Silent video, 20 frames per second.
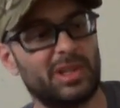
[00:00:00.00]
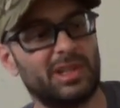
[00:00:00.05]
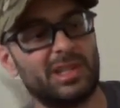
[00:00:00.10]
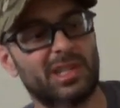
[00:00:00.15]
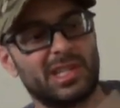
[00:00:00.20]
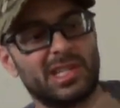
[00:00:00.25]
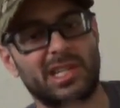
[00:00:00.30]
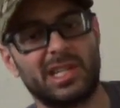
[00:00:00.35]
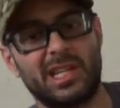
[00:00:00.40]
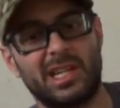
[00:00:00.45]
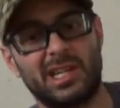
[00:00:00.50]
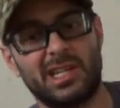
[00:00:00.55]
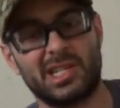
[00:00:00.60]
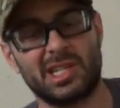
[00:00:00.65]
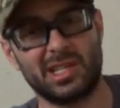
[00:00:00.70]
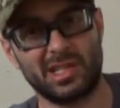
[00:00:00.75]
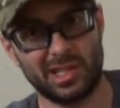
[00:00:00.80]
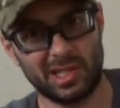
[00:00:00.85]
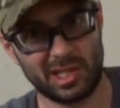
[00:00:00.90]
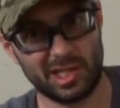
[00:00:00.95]
In this
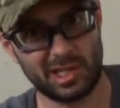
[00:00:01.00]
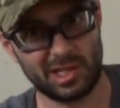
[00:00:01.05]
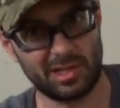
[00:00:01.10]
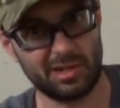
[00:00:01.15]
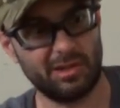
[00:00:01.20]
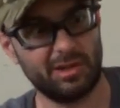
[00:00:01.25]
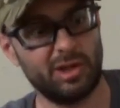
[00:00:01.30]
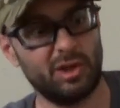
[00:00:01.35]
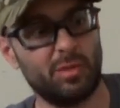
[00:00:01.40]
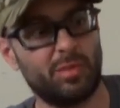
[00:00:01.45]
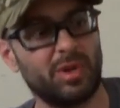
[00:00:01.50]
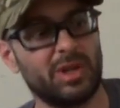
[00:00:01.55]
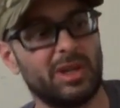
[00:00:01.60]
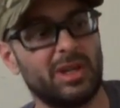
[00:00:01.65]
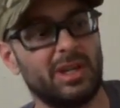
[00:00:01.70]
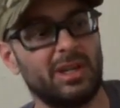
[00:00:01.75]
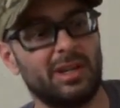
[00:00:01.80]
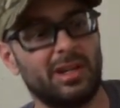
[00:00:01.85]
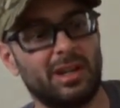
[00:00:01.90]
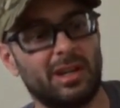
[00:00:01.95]
case, this is loop.
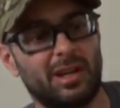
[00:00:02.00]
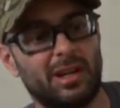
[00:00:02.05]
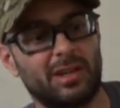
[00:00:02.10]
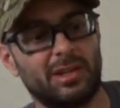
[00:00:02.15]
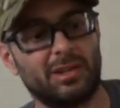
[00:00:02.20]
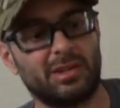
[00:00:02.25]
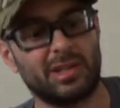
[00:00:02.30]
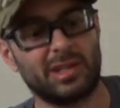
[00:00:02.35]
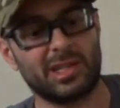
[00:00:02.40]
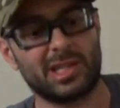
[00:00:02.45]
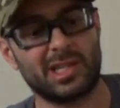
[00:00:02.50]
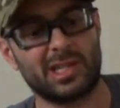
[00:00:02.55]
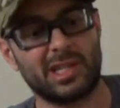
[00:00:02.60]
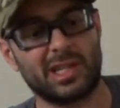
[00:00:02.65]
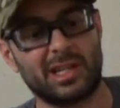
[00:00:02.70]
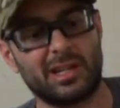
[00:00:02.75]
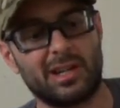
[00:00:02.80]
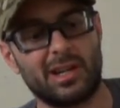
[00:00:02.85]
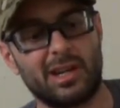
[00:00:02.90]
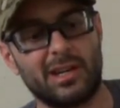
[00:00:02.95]
Uh, you can
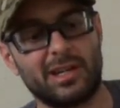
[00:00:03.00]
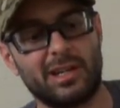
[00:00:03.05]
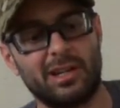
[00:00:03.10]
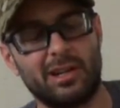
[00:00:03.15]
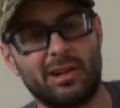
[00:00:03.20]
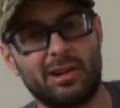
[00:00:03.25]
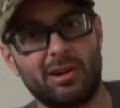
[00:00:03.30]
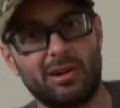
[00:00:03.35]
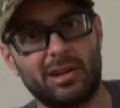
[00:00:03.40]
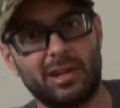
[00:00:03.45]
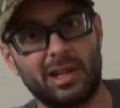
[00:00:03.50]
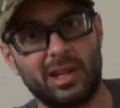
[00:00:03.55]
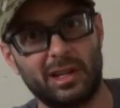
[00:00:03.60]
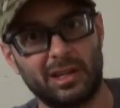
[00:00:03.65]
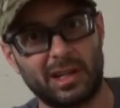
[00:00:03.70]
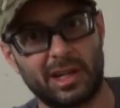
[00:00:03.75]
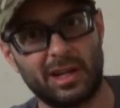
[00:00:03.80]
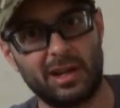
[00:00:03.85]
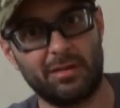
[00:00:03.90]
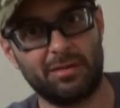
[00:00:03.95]
stick it on here
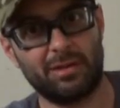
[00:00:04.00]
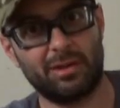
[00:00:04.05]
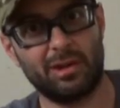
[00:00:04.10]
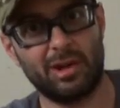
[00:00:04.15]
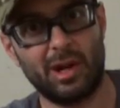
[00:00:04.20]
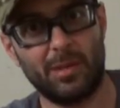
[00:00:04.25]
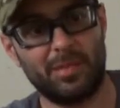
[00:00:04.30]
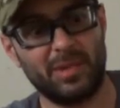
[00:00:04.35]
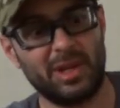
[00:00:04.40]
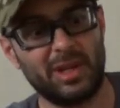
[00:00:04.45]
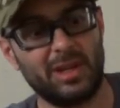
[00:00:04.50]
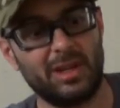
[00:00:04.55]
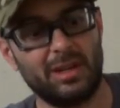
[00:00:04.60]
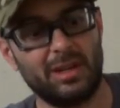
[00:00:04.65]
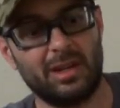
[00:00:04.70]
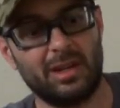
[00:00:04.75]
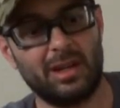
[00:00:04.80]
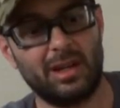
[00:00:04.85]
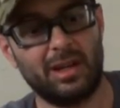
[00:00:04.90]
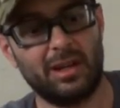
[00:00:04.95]
and cover up
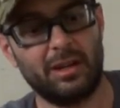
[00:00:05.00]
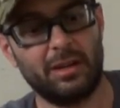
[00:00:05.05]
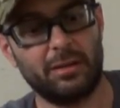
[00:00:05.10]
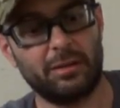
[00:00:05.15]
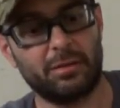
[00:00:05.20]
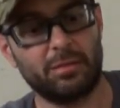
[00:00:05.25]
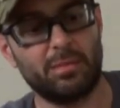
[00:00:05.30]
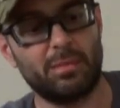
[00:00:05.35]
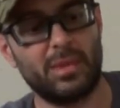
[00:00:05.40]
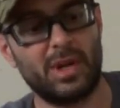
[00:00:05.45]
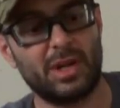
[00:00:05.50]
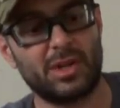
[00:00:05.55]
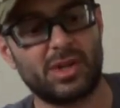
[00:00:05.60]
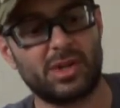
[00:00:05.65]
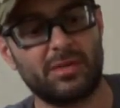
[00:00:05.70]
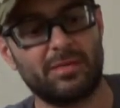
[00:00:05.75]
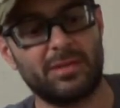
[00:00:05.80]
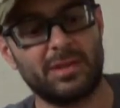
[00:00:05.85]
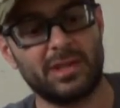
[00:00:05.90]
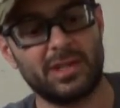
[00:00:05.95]
uh, as
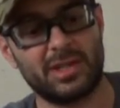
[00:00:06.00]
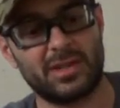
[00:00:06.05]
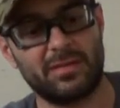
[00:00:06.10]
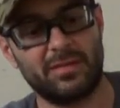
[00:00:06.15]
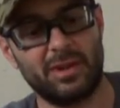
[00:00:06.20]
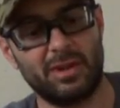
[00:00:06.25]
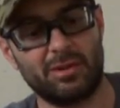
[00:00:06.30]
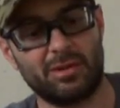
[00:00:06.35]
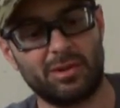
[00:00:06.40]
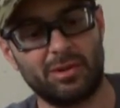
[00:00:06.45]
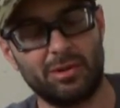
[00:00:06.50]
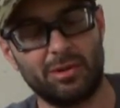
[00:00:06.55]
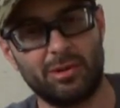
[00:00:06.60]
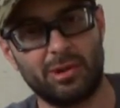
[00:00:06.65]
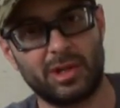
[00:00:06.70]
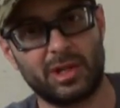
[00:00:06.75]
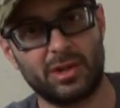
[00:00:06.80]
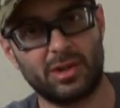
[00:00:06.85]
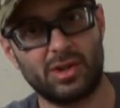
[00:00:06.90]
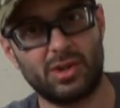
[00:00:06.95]
much of this Velcro
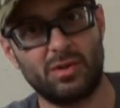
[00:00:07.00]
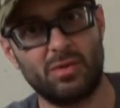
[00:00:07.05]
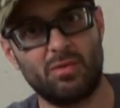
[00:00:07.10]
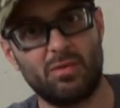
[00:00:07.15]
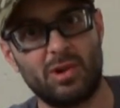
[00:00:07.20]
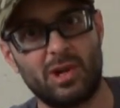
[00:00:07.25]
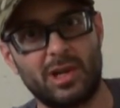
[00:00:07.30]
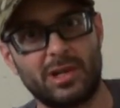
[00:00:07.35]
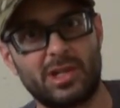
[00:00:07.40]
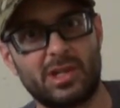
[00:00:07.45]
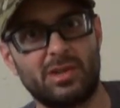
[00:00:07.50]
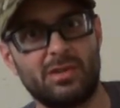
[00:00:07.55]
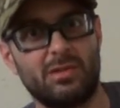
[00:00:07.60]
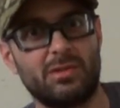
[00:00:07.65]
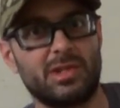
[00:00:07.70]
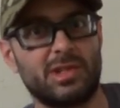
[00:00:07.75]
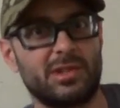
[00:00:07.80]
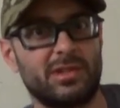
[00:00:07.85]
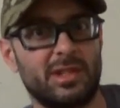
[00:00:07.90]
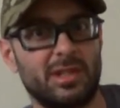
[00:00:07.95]
hook as you want
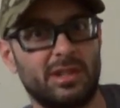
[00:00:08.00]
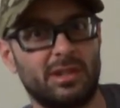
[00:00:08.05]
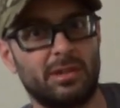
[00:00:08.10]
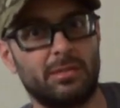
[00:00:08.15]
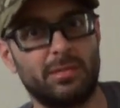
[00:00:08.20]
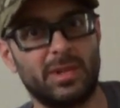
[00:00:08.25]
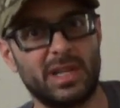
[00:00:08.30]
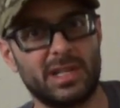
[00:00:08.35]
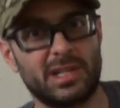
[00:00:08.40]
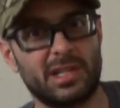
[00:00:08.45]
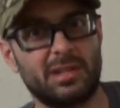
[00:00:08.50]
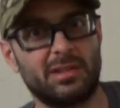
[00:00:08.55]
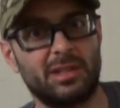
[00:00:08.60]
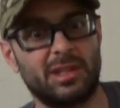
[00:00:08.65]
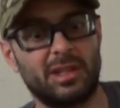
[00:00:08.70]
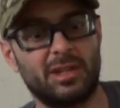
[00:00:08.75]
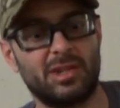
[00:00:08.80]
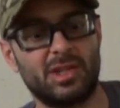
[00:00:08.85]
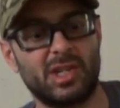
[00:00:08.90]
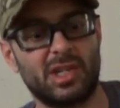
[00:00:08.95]
to so that you can
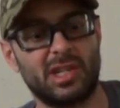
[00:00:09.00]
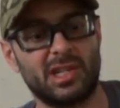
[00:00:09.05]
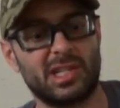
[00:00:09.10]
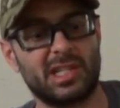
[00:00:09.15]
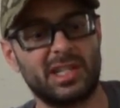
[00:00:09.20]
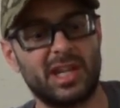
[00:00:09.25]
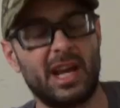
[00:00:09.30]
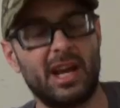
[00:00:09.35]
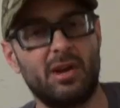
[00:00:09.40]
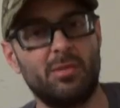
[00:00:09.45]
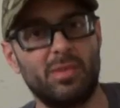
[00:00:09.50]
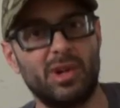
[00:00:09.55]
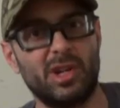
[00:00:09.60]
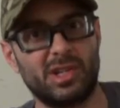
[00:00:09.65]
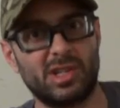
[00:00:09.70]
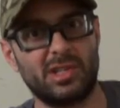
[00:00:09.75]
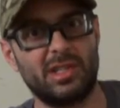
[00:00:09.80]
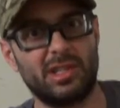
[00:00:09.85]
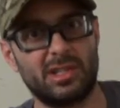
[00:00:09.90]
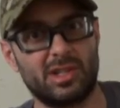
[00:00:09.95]
basically adjust how
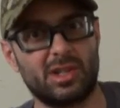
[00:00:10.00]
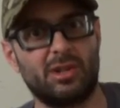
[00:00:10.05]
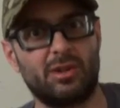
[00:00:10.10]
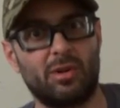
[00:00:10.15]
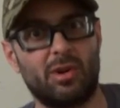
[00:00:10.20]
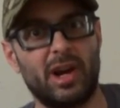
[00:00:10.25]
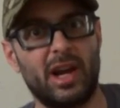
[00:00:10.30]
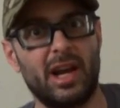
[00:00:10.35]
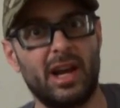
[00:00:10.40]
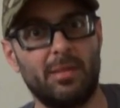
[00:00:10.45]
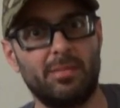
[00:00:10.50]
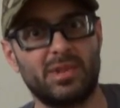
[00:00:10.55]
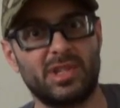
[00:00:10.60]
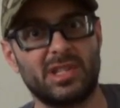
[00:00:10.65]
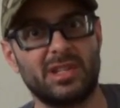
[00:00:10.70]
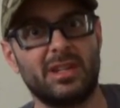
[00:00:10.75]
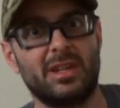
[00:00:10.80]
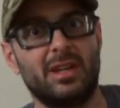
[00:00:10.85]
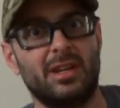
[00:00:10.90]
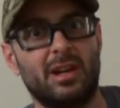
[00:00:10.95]
much this
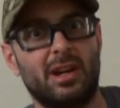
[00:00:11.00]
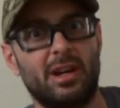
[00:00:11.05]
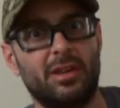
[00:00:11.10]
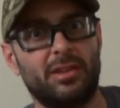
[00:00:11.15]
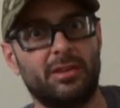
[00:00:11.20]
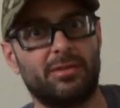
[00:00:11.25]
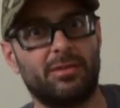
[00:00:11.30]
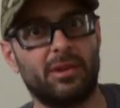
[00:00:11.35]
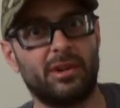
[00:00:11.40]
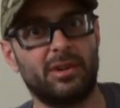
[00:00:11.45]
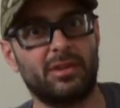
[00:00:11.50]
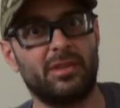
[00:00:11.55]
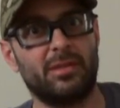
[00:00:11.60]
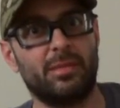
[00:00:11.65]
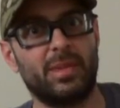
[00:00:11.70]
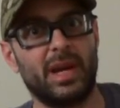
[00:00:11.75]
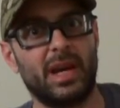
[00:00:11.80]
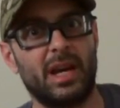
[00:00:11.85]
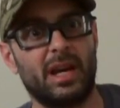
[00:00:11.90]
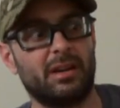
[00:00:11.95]
grabs on the front of the
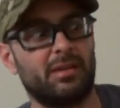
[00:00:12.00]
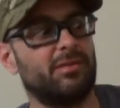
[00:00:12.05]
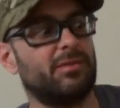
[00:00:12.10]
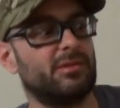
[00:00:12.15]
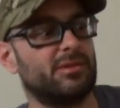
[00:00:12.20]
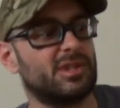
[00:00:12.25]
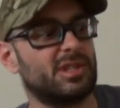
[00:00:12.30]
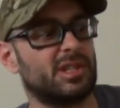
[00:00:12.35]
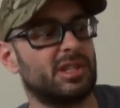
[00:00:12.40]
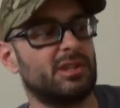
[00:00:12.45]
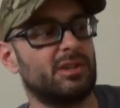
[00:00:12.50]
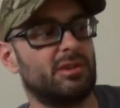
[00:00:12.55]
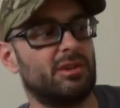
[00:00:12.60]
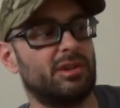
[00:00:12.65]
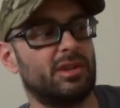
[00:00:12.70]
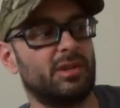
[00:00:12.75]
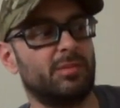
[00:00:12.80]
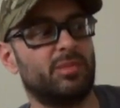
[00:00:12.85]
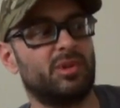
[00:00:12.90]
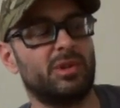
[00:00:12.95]
bag for
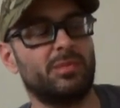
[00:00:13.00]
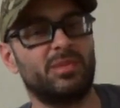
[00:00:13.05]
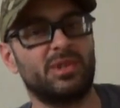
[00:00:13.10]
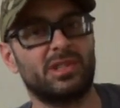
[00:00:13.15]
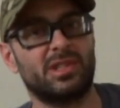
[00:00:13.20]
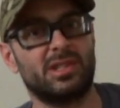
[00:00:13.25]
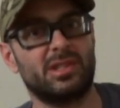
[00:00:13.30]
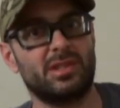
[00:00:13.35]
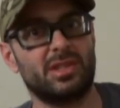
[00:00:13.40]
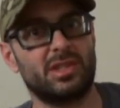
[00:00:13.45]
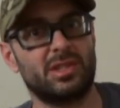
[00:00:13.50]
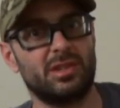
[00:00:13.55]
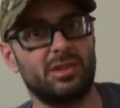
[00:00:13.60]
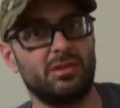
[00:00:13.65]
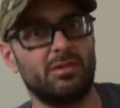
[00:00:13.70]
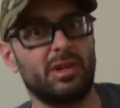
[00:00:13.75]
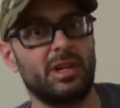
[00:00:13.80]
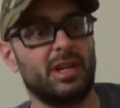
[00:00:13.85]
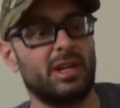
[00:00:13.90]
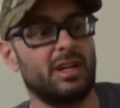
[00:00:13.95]
security purposes.
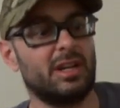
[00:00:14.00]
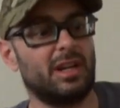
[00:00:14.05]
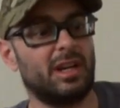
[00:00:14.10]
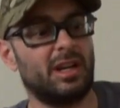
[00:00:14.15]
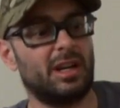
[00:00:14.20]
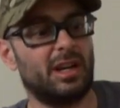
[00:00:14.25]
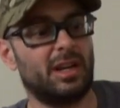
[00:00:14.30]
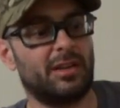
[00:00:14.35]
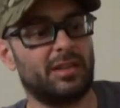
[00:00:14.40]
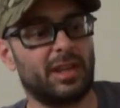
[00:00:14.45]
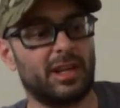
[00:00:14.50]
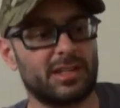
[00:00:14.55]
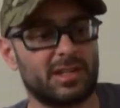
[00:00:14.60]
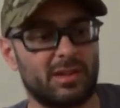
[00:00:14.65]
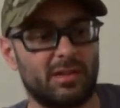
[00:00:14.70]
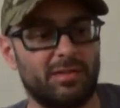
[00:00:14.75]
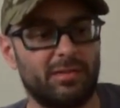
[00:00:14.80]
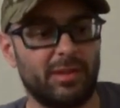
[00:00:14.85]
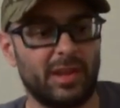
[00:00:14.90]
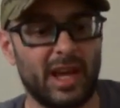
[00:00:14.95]
So uh,
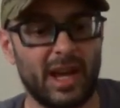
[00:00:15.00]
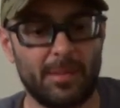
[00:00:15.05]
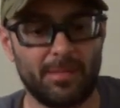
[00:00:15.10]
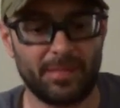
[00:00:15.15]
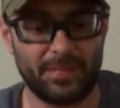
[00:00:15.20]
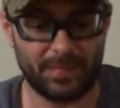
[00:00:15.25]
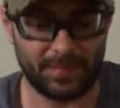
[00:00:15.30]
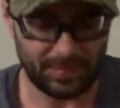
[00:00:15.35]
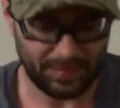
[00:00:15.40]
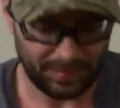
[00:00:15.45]
that's our flap.